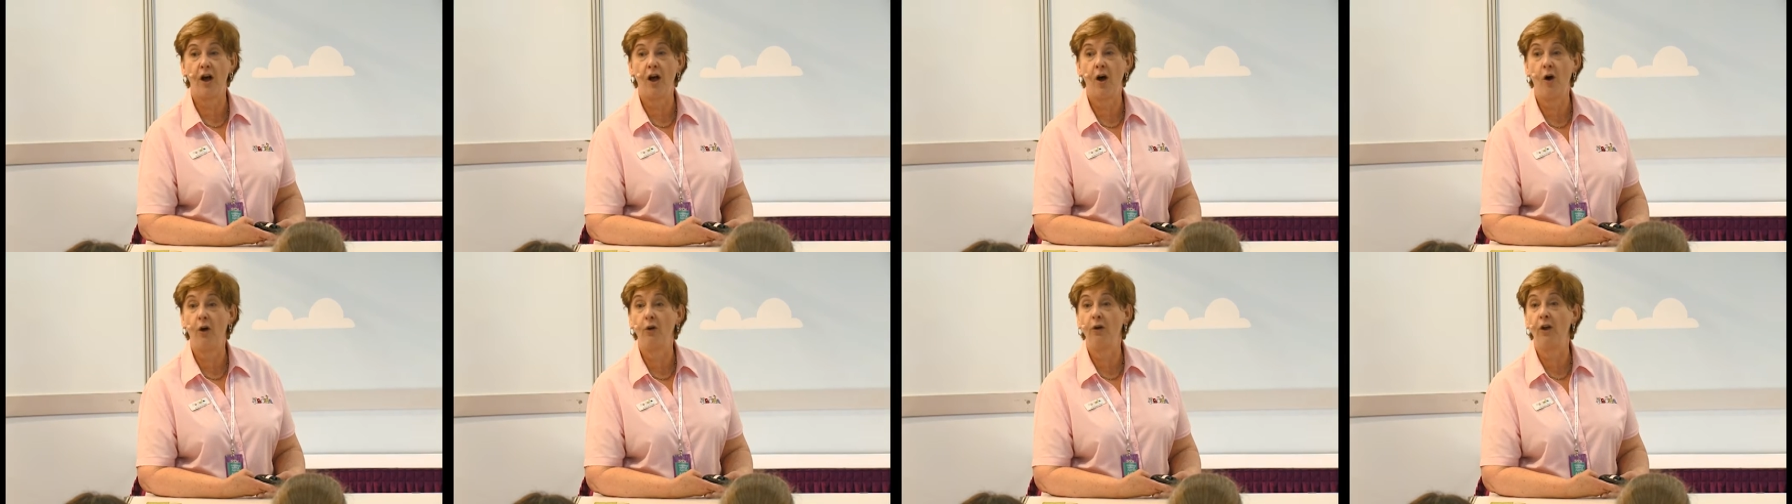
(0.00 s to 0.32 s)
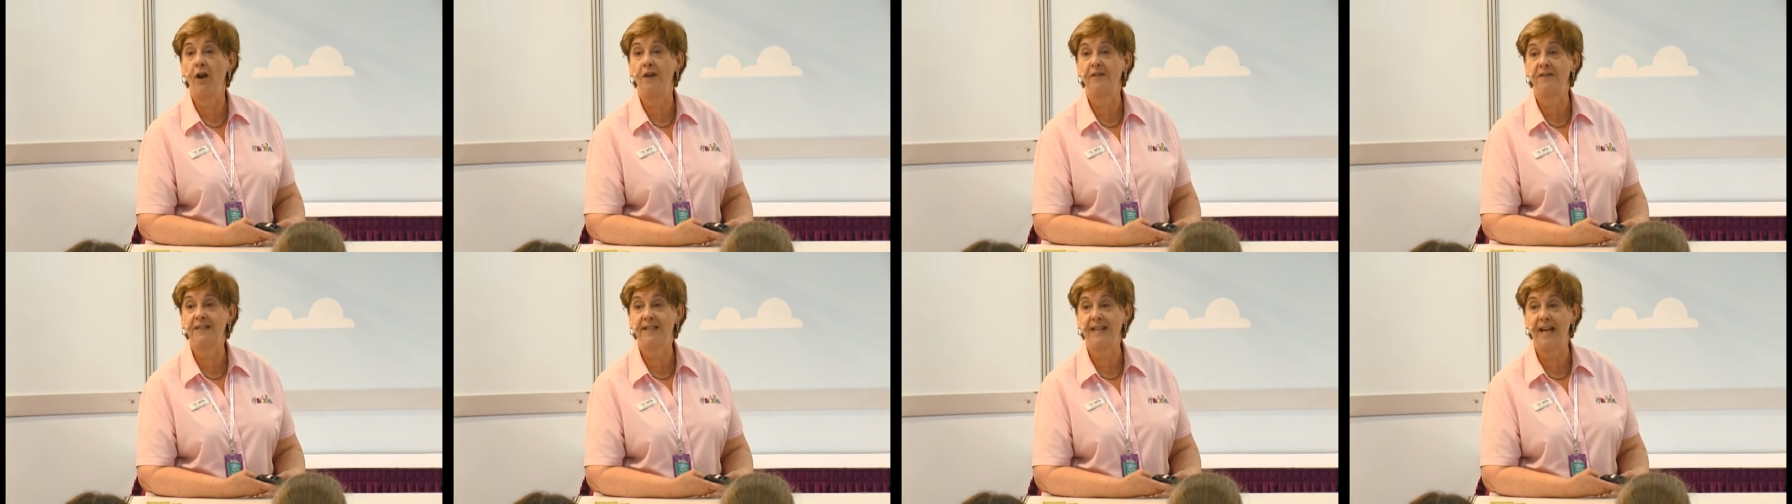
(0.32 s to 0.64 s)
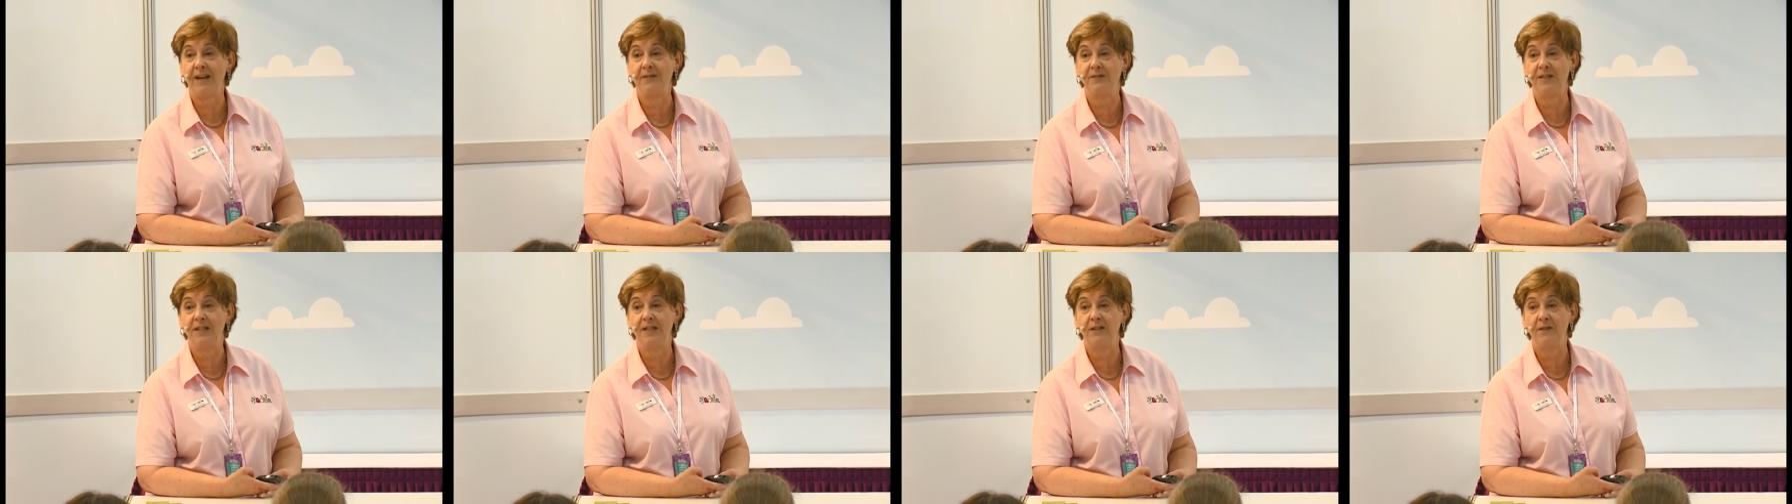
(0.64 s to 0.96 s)
a whole lot of
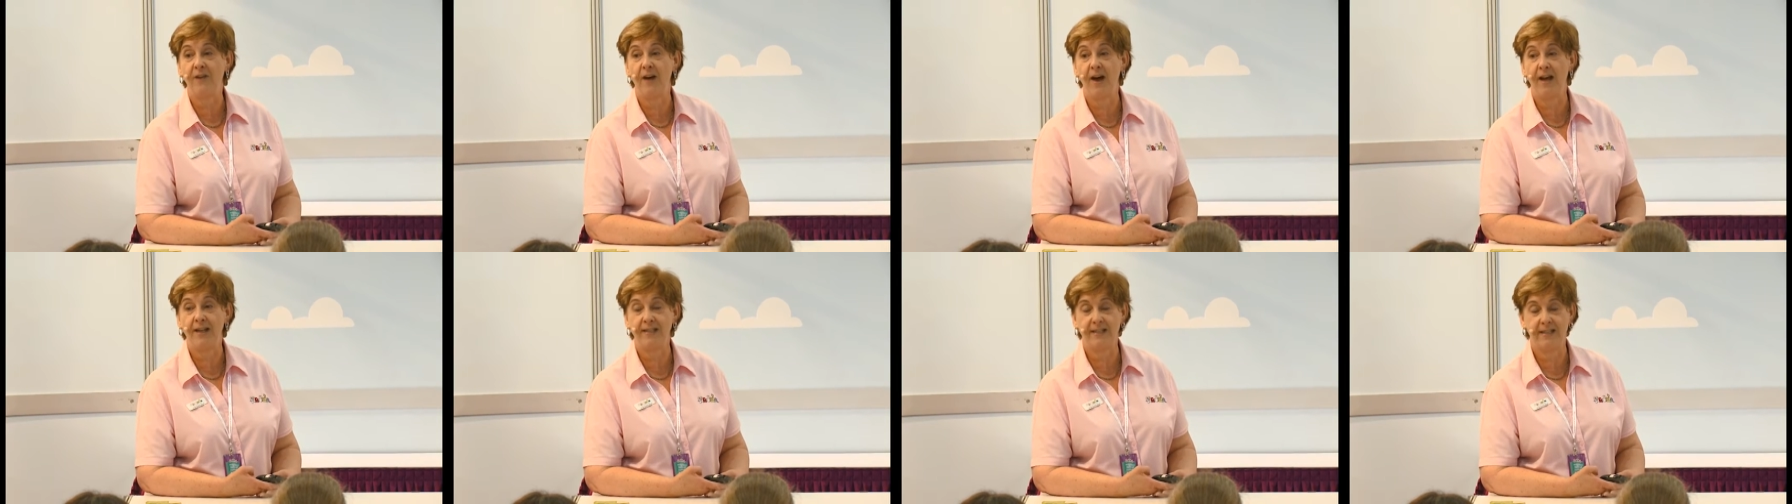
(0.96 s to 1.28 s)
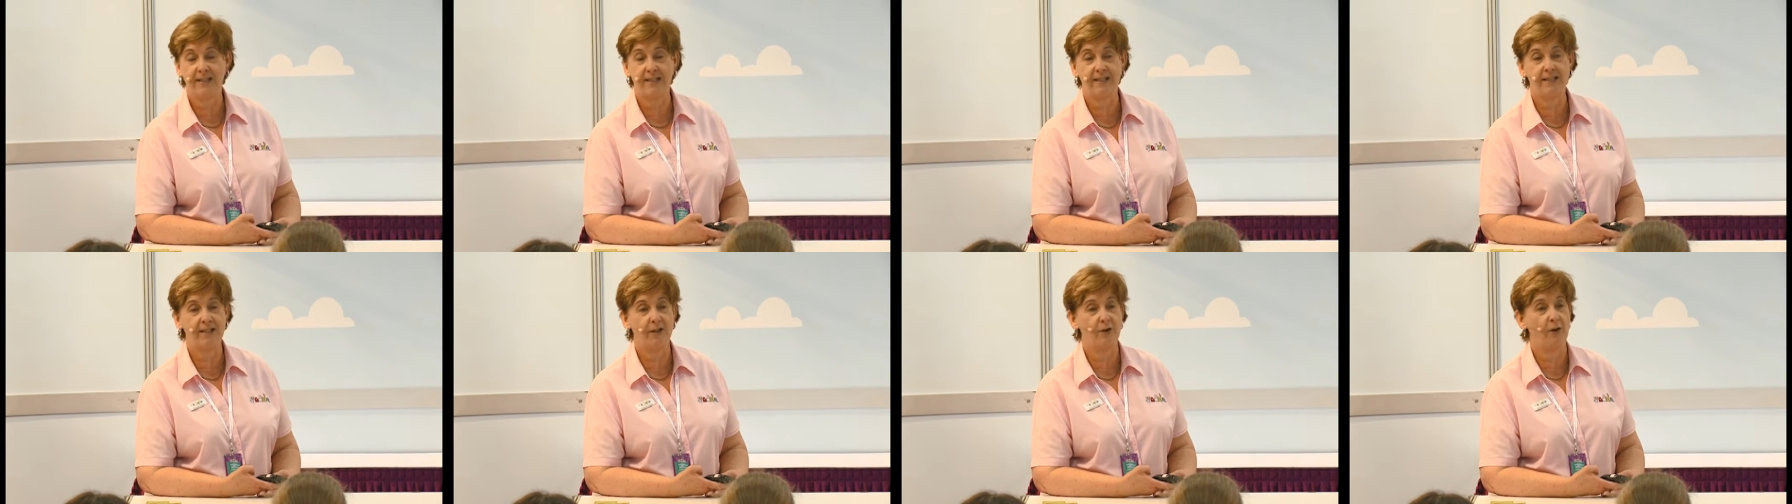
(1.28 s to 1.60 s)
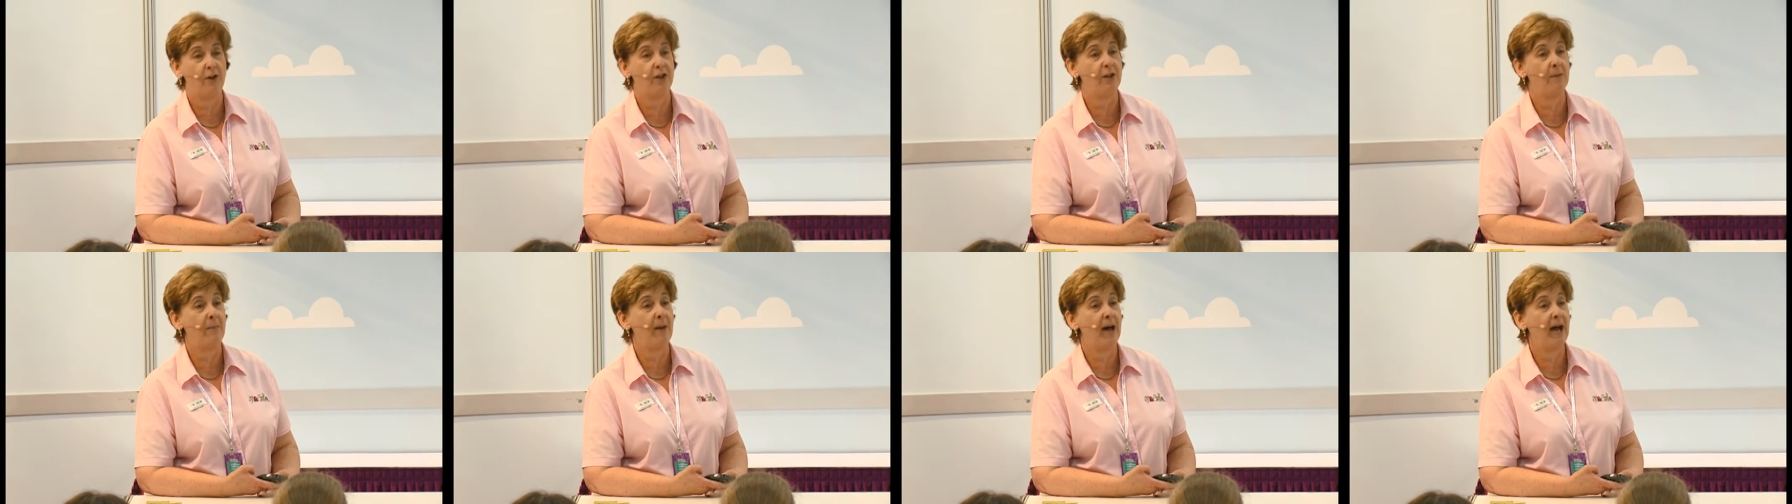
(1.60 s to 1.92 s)
safety devices that are
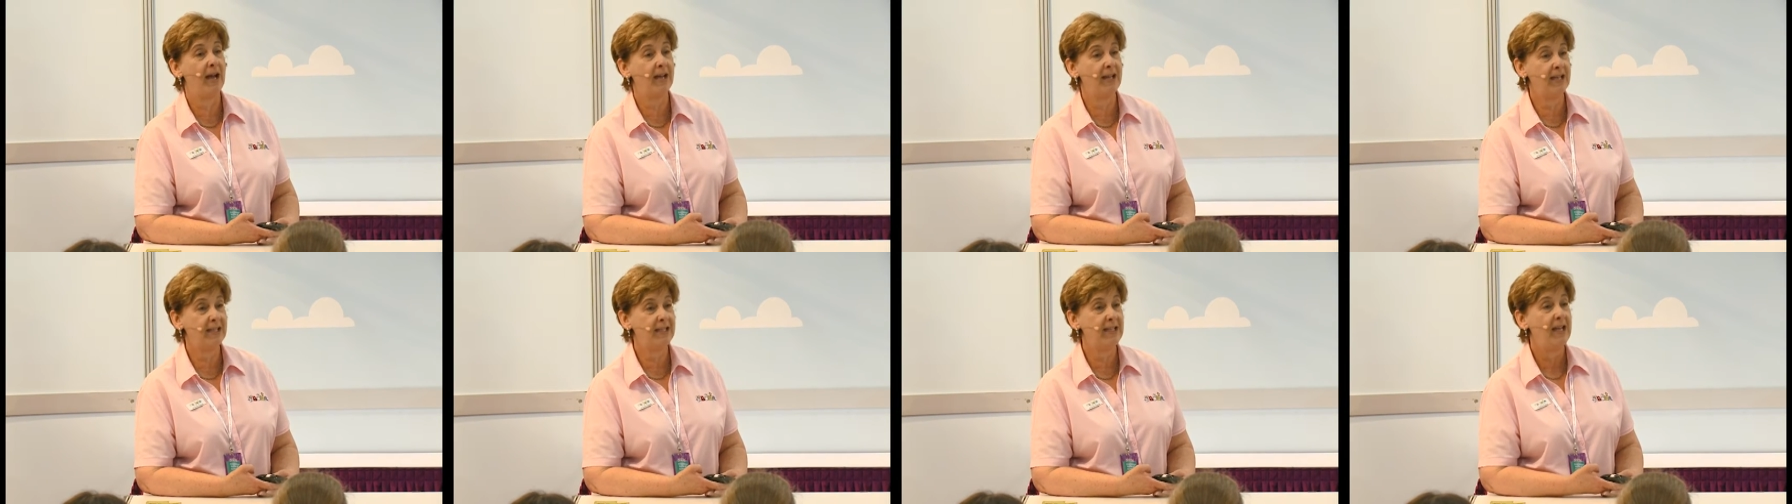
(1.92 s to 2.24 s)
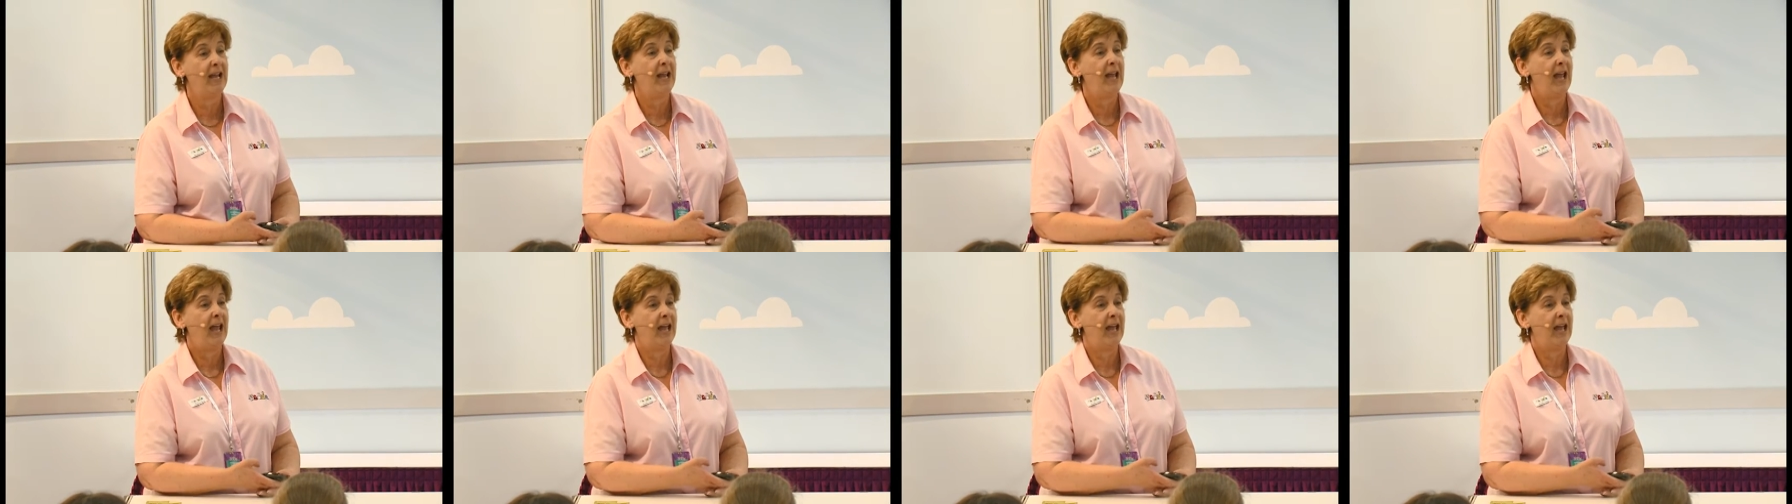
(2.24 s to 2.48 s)
on the market